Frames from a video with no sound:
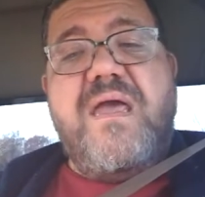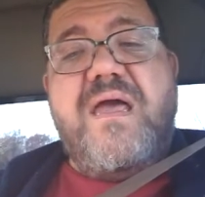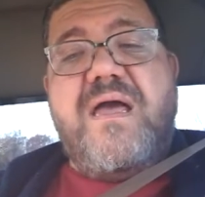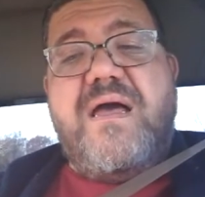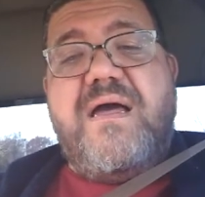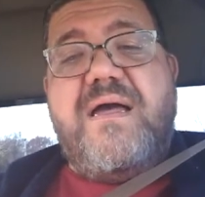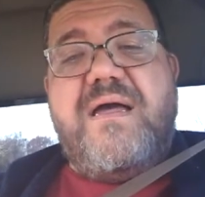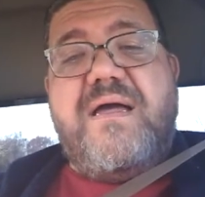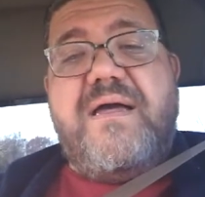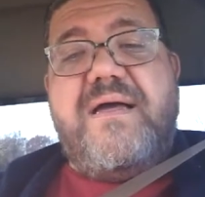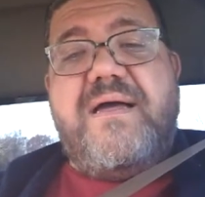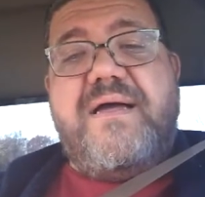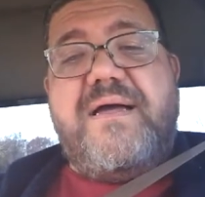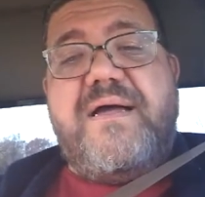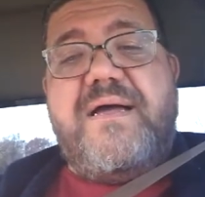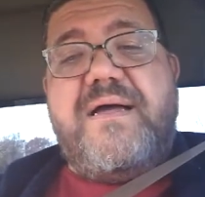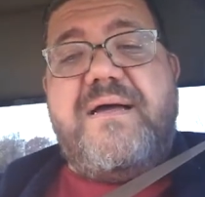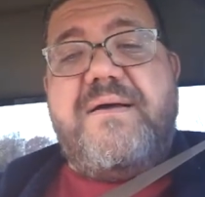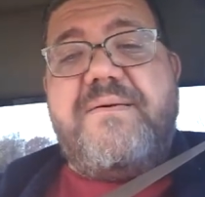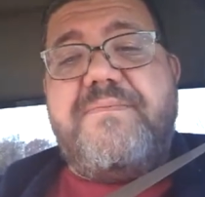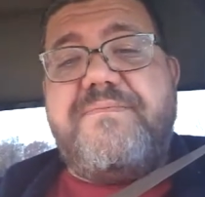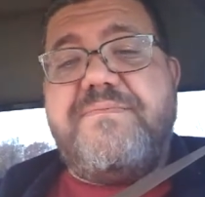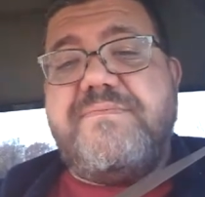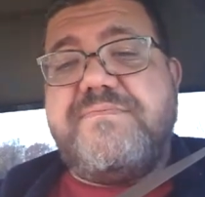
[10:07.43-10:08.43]

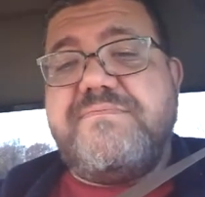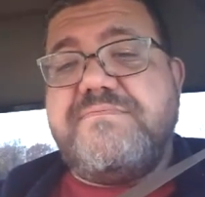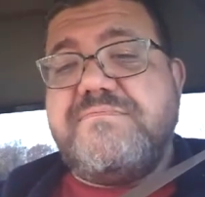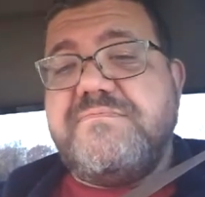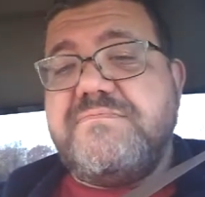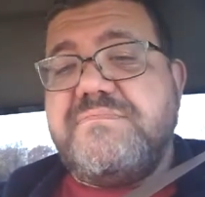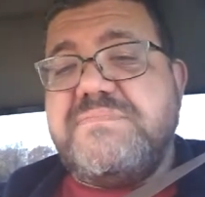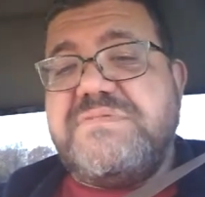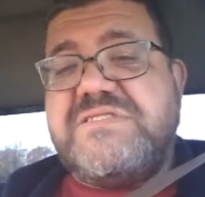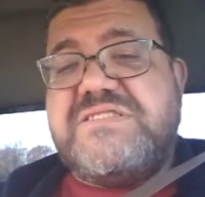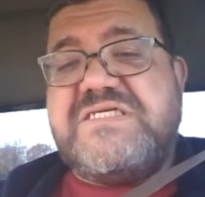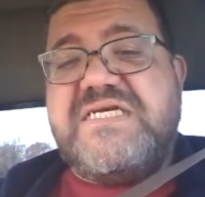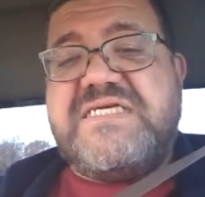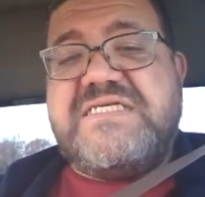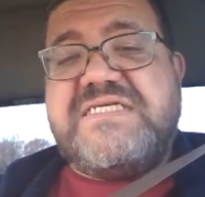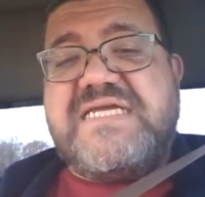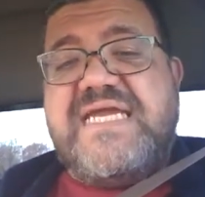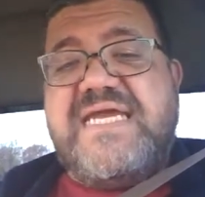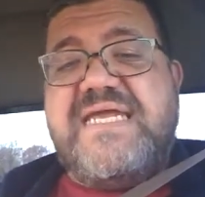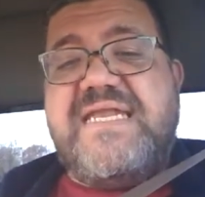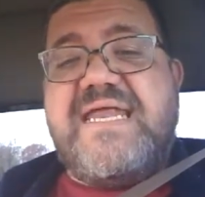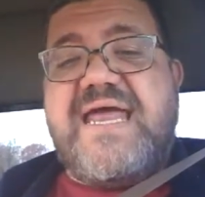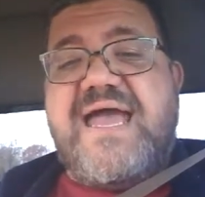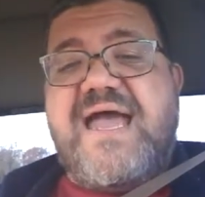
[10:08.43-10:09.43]

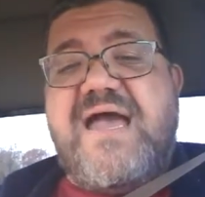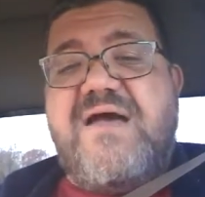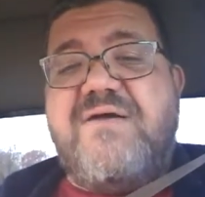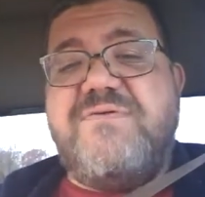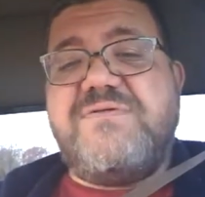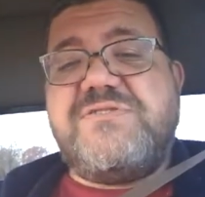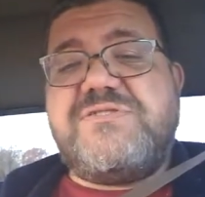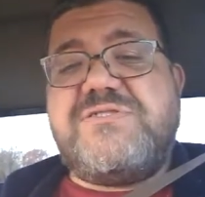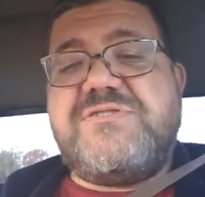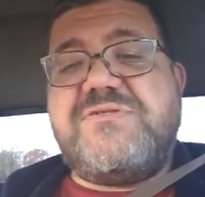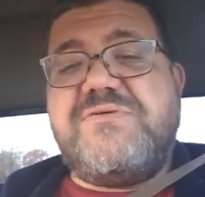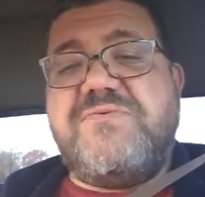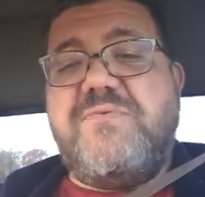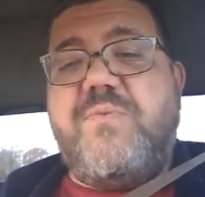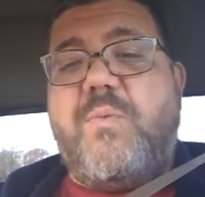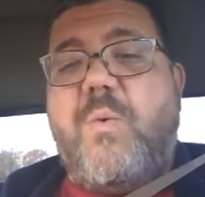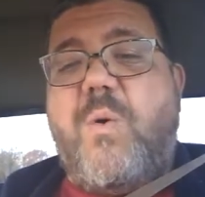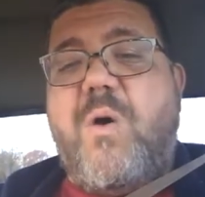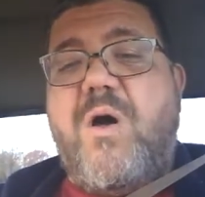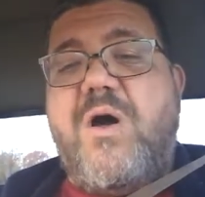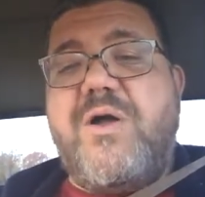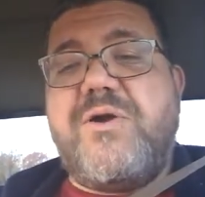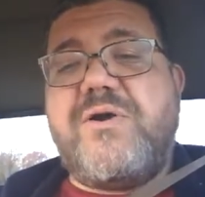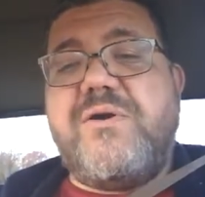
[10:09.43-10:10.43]
16-ounce
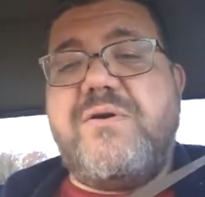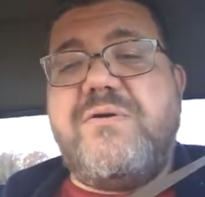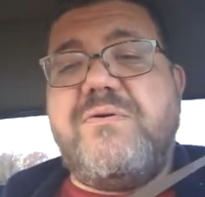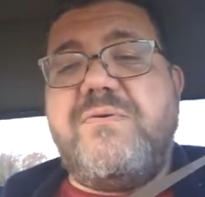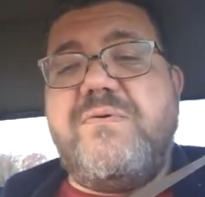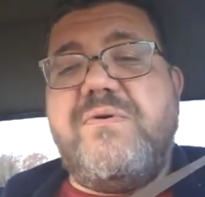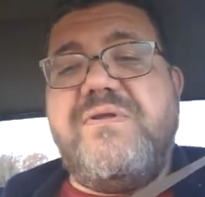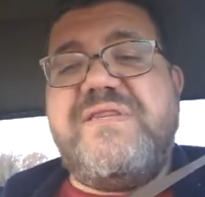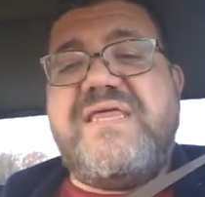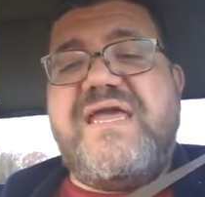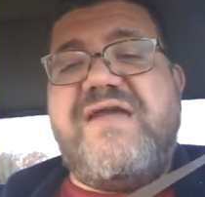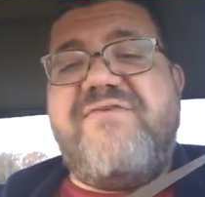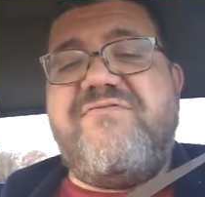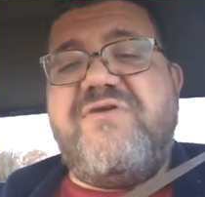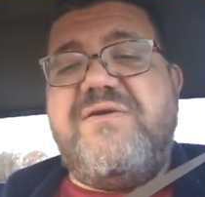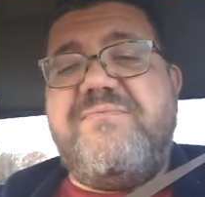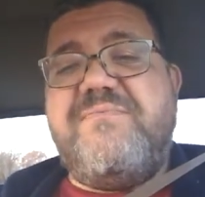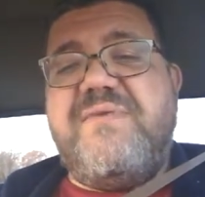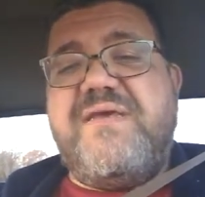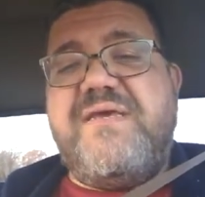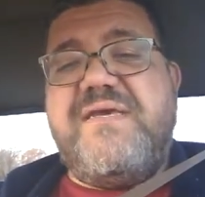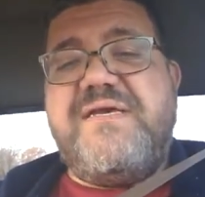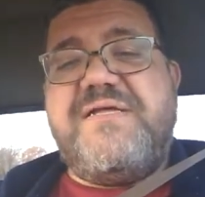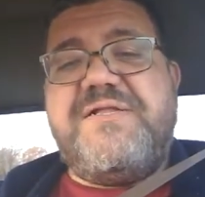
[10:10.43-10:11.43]
water with every
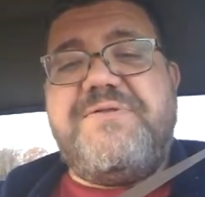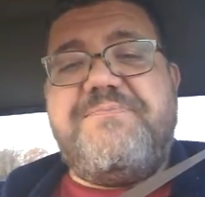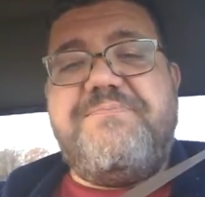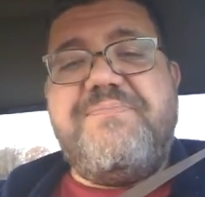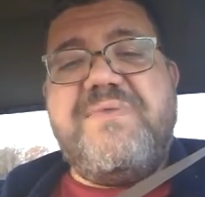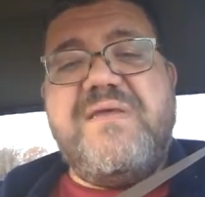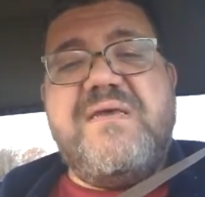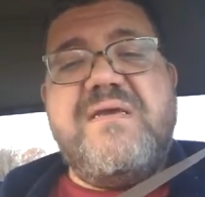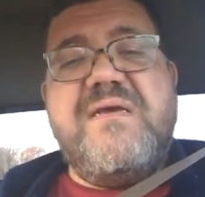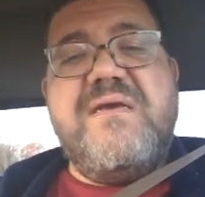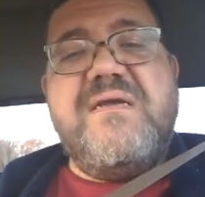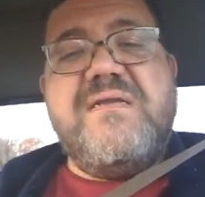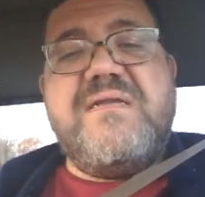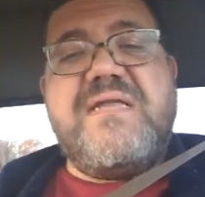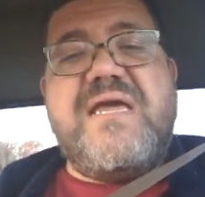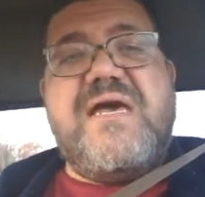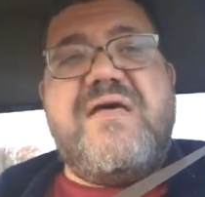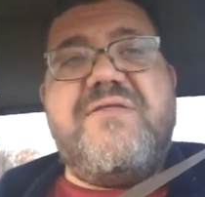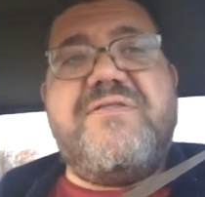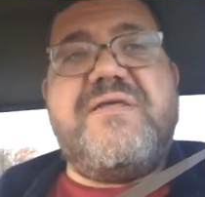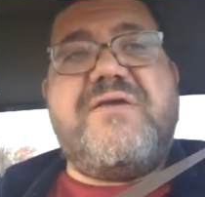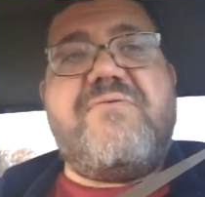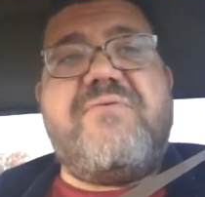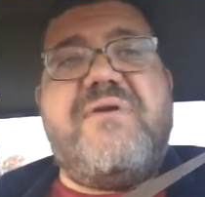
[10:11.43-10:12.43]
meal.
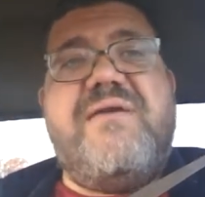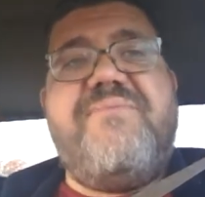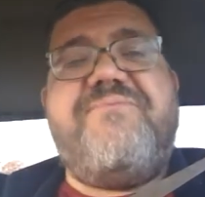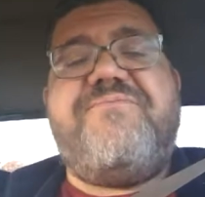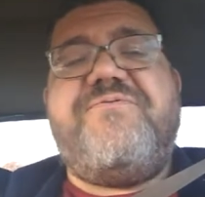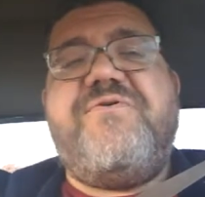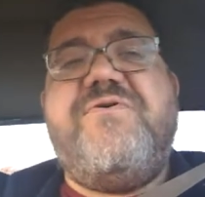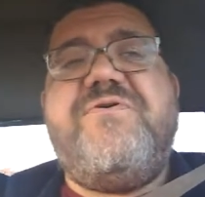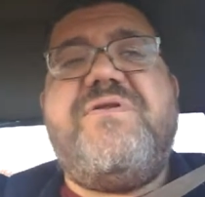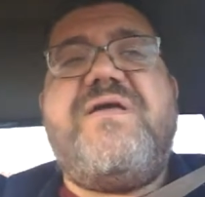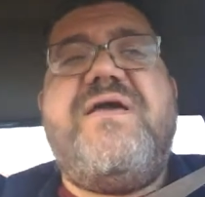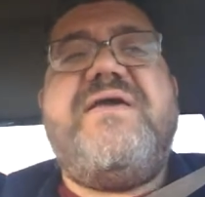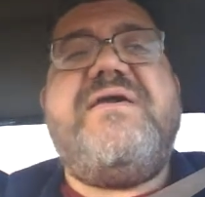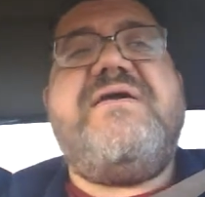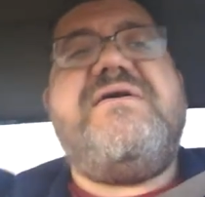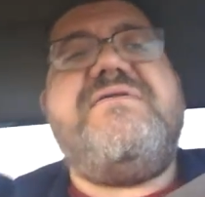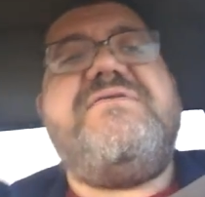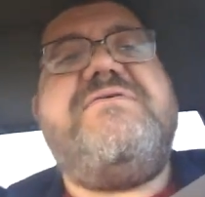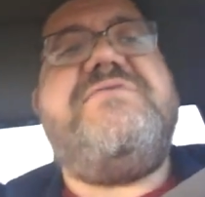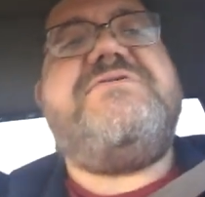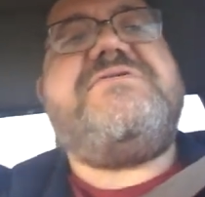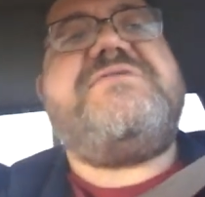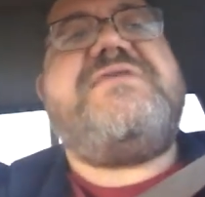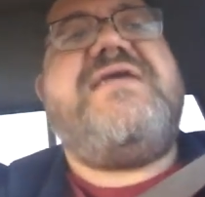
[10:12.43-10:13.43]
Now, the grapefruit, I
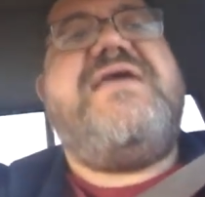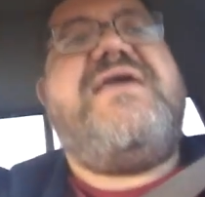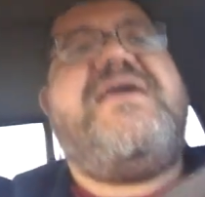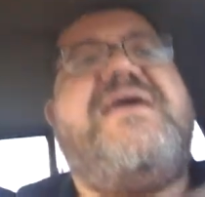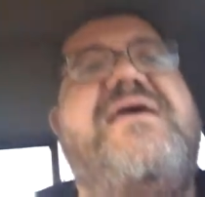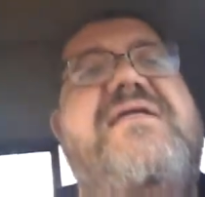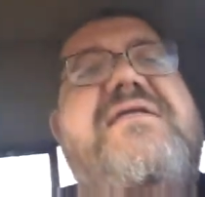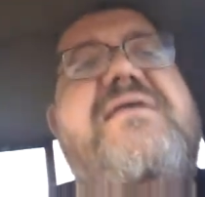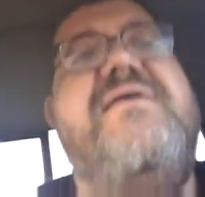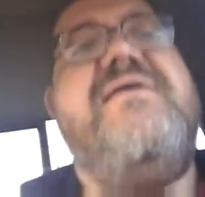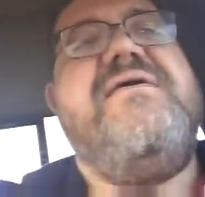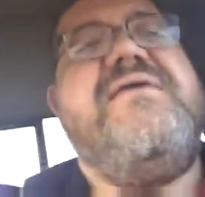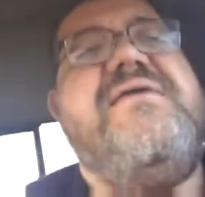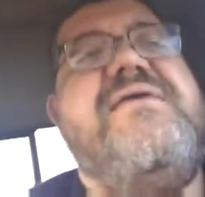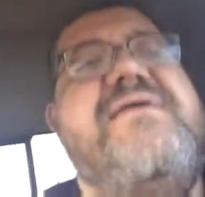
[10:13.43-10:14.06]
understand,